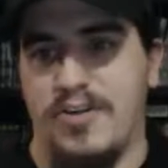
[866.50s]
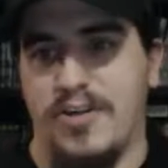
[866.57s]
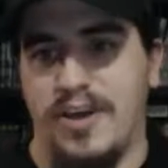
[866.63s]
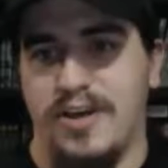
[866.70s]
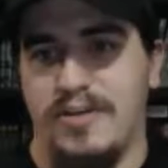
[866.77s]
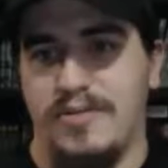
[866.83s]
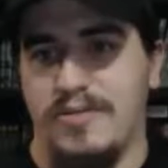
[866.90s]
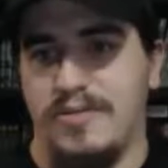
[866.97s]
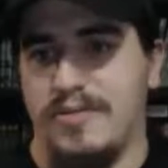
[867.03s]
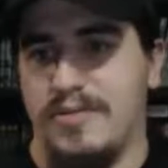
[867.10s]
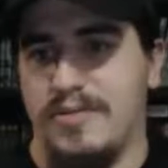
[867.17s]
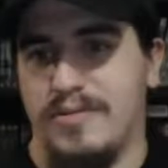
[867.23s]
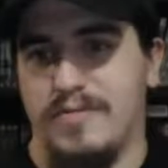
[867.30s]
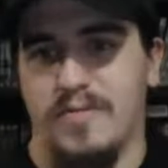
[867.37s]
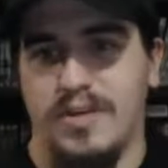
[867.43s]
and
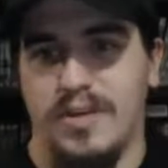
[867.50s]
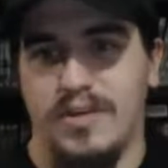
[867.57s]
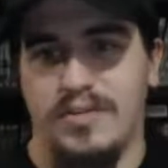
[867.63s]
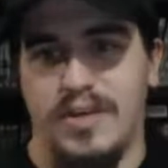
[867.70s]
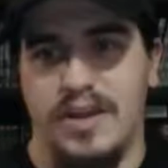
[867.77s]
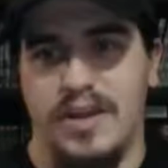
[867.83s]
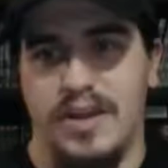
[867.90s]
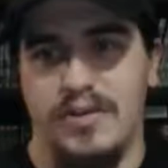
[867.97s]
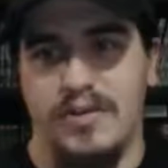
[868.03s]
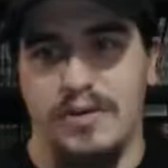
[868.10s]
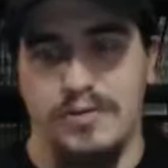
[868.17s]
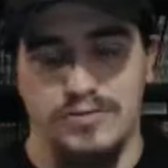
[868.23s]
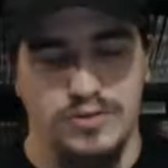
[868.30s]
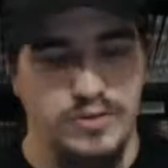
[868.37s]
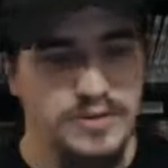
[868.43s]
an Angry
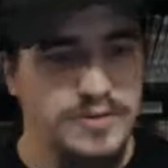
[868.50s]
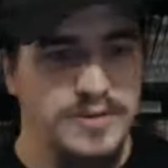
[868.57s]
Orchard.